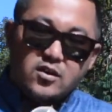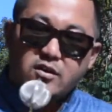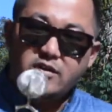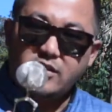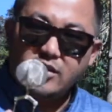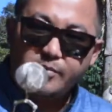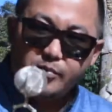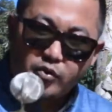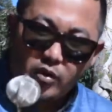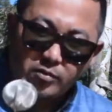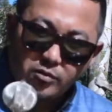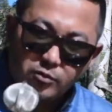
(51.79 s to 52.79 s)
you see the
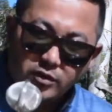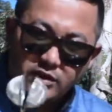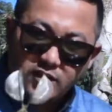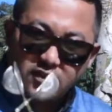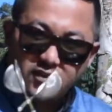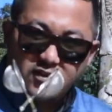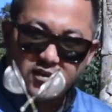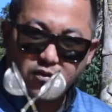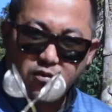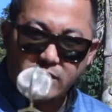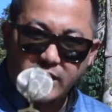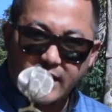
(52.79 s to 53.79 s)
problem with this
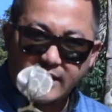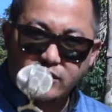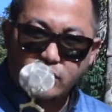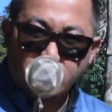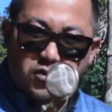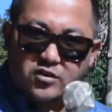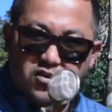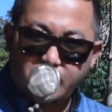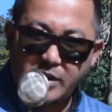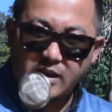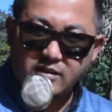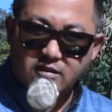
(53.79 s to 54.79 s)
only has so much
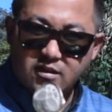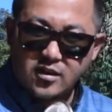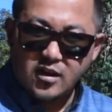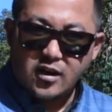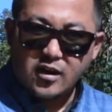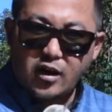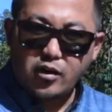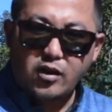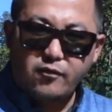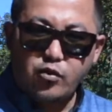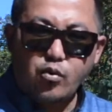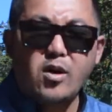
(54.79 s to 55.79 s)
space. Now
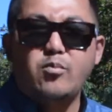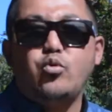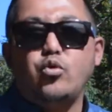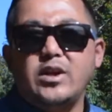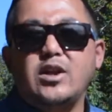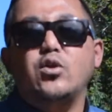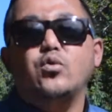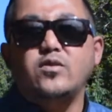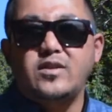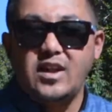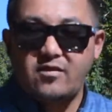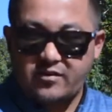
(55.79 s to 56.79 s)
if you are brewing
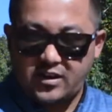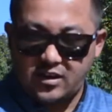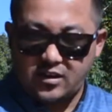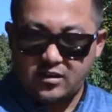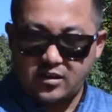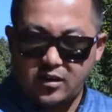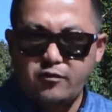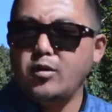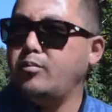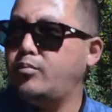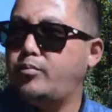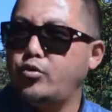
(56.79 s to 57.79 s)
loose leaf tea, if you're
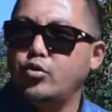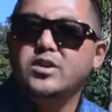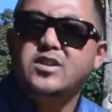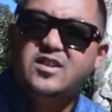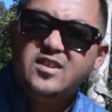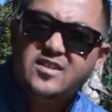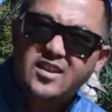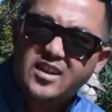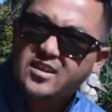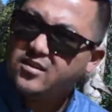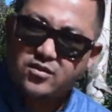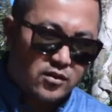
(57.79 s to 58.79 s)
brewing tea, say
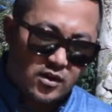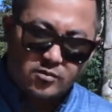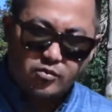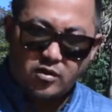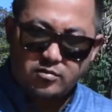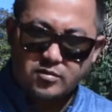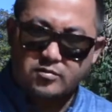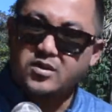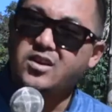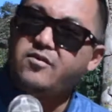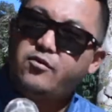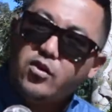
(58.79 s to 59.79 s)
not a problem, but
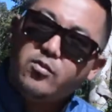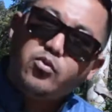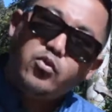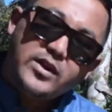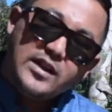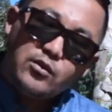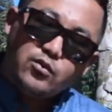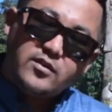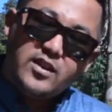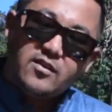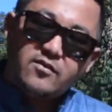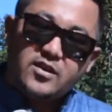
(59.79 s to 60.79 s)
if you're brewing
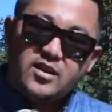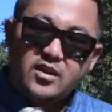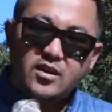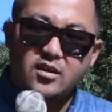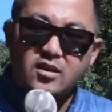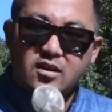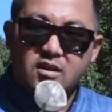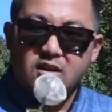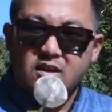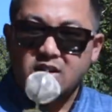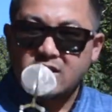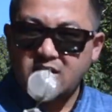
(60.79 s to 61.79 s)
loose leaf tea,
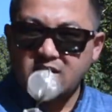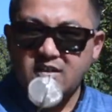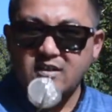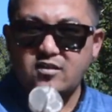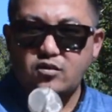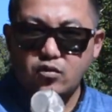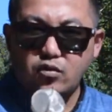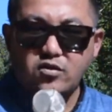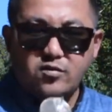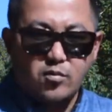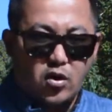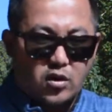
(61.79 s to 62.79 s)
this is too
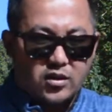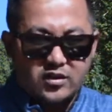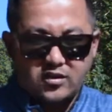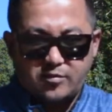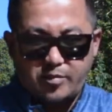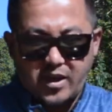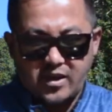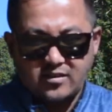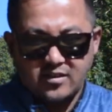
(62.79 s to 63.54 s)
small. This space